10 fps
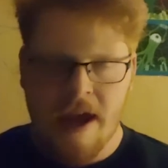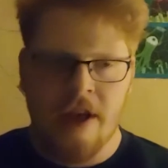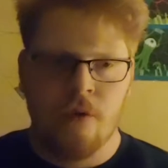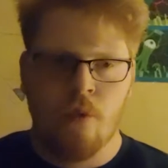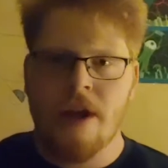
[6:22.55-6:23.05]

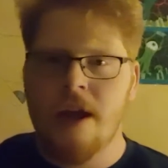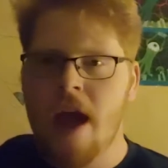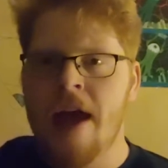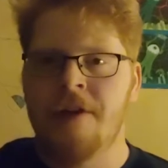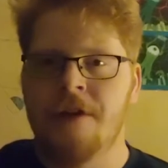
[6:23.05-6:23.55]
and we
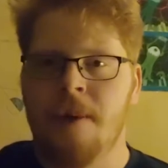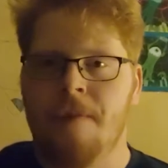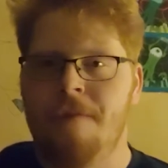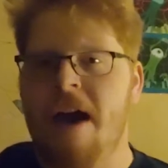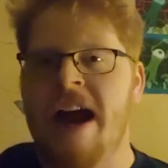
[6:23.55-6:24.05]
end up
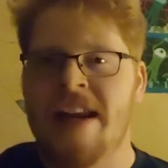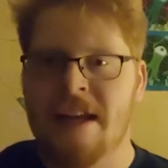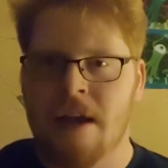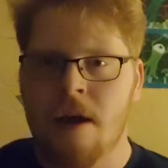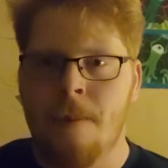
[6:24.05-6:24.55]

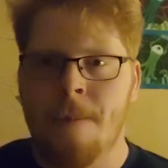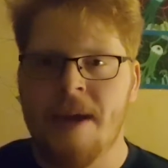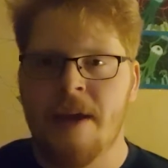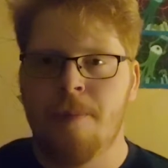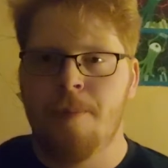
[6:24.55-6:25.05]
finding a
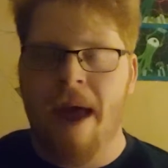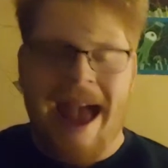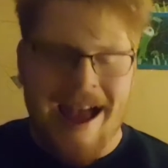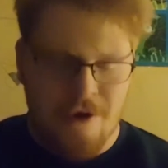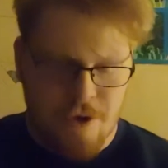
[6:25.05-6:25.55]
big
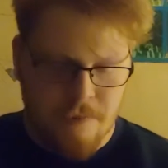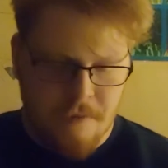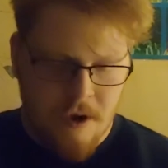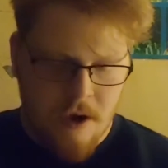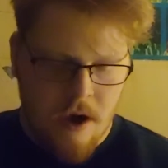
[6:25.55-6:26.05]
patch
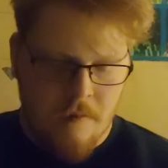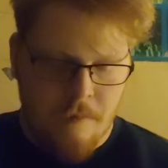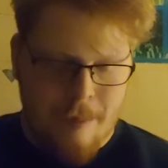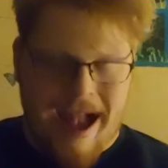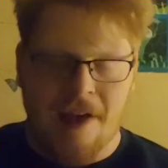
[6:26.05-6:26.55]

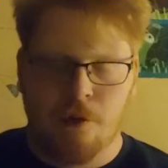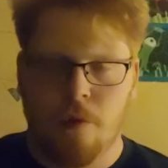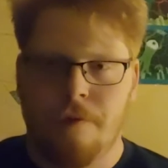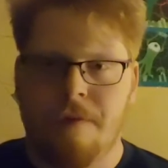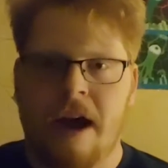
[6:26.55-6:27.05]
of
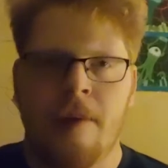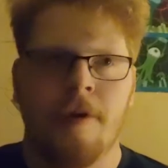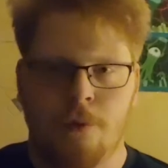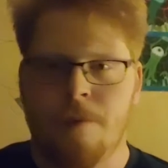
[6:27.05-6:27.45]
basswood fibers,